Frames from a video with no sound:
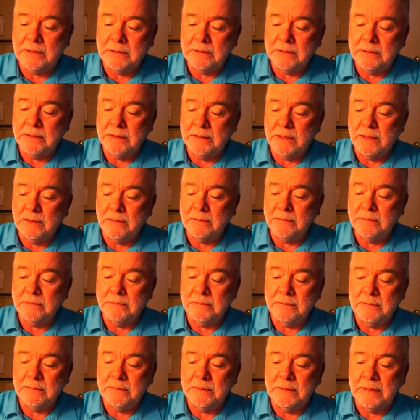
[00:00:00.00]
you know,
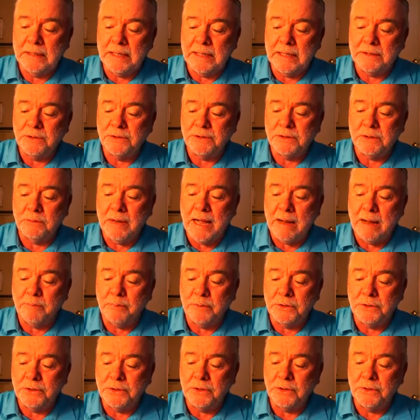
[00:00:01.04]
had some
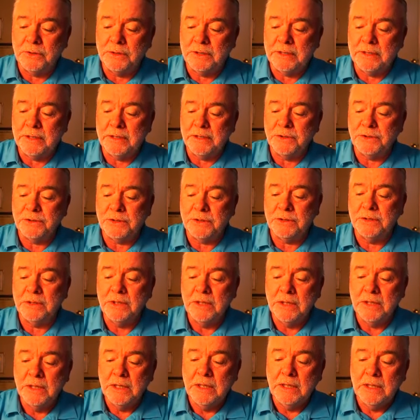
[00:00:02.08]
opportunities and
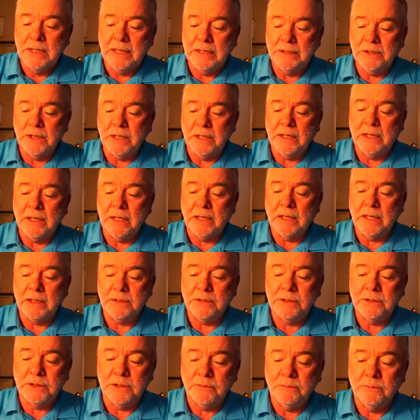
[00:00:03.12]
uh, uh
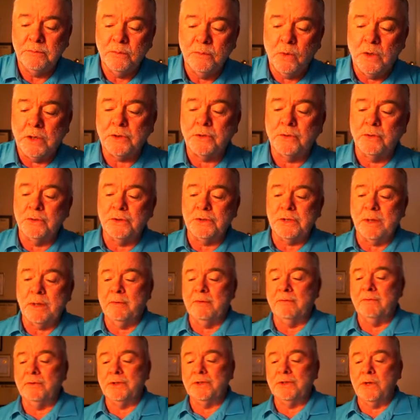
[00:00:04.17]
to work through some
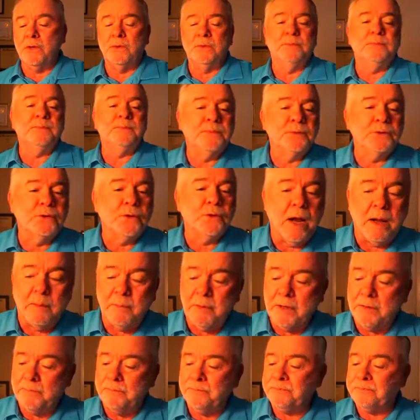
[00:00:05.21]
of his own trauma.